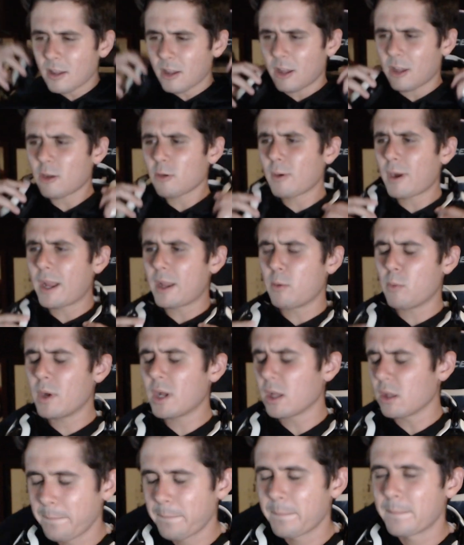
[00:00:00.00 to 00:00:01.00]
Alright,
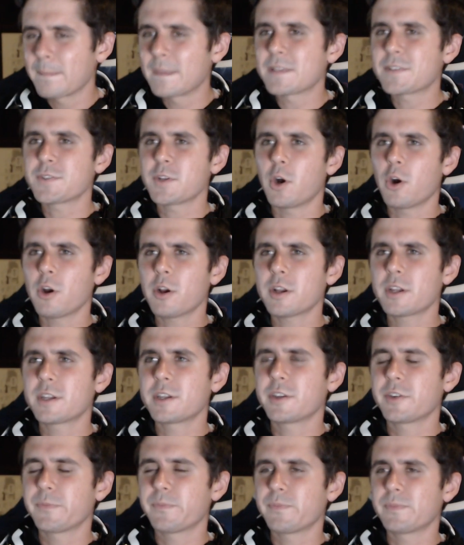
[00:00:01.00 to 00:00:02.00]
well, this arc
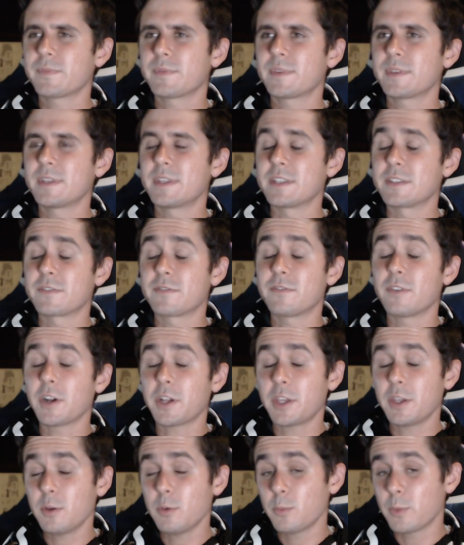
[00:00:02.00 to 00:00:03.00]
is
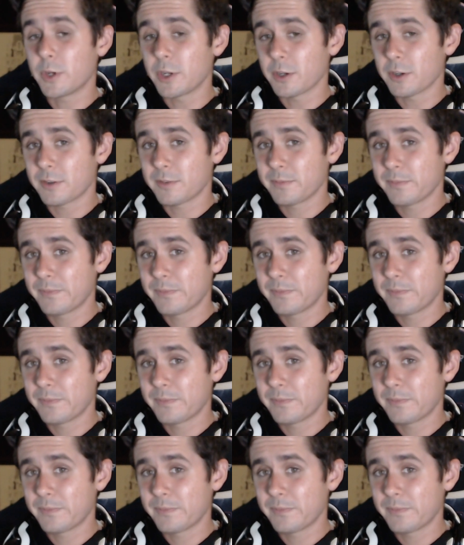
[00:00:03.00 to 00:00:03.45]
fucking weird.